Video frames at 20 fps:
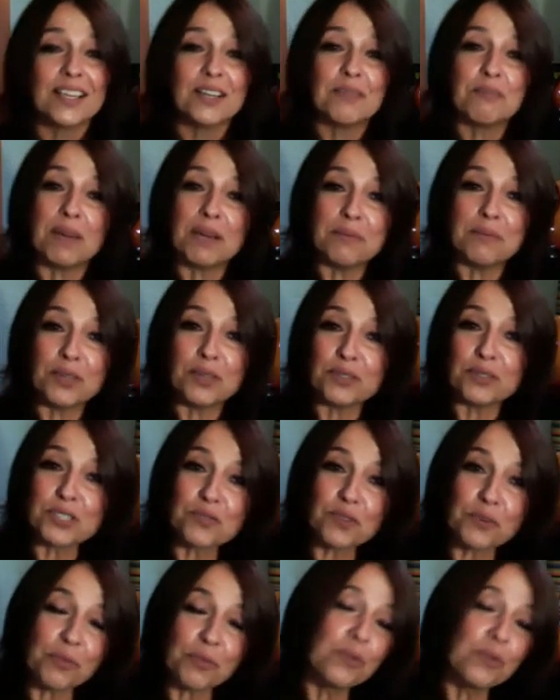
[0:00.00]
My mother's
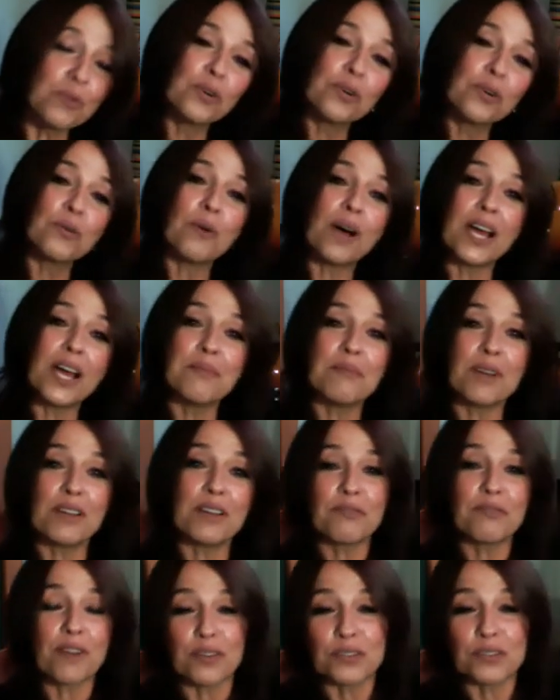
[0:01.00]
from Uruguay, my
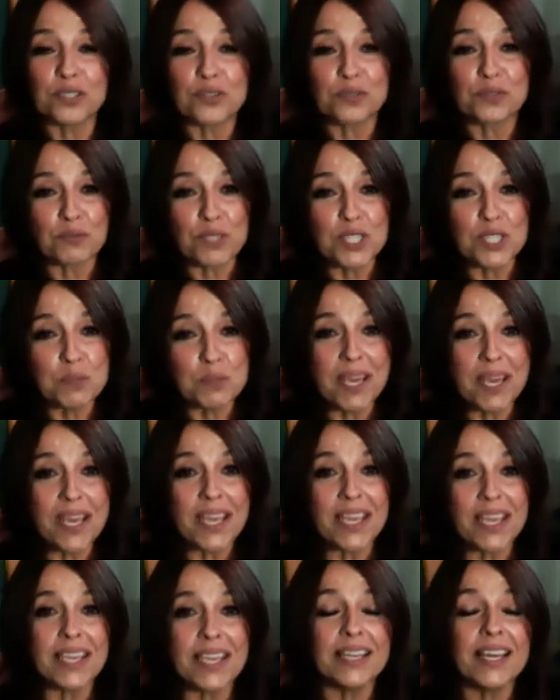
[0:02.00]
father's from
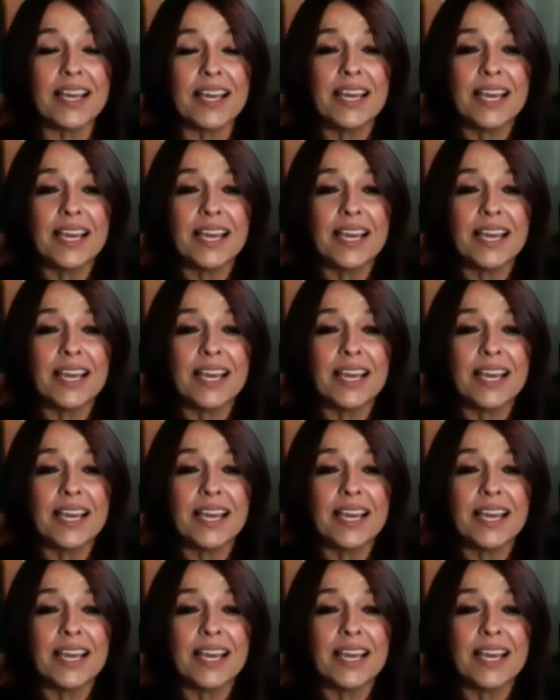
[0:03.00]
Spain.